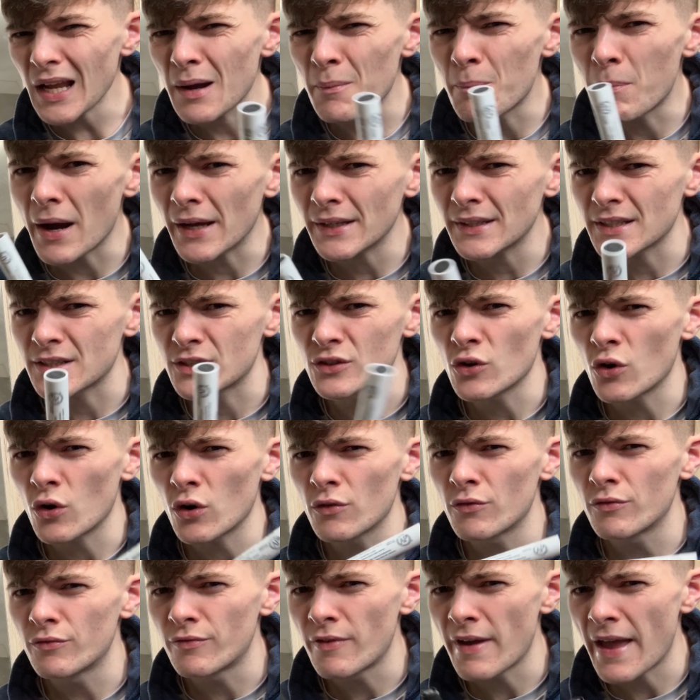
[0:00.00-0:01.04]
but it's not a
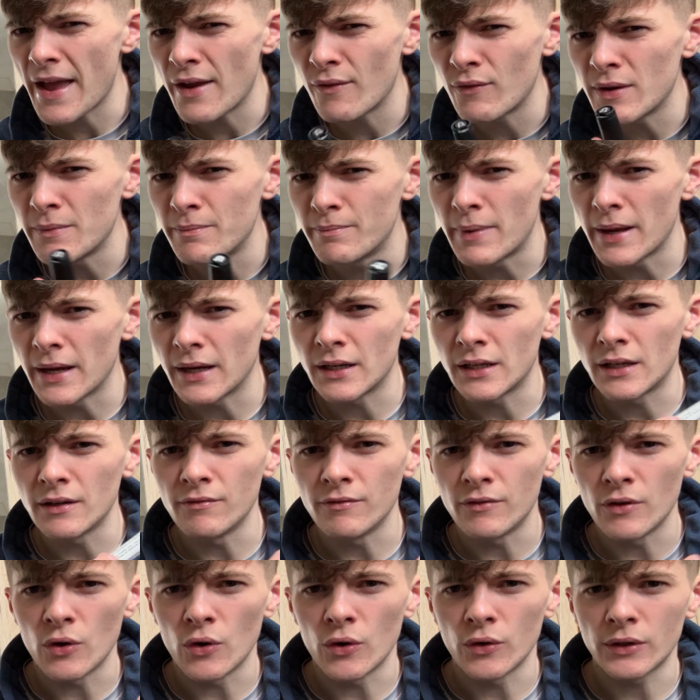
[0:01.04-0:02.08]
very big
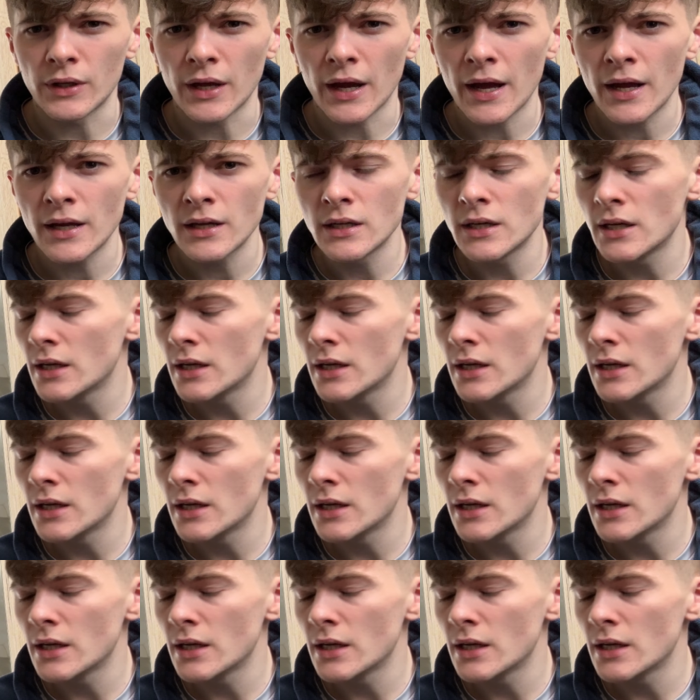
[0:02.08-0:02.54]
converter.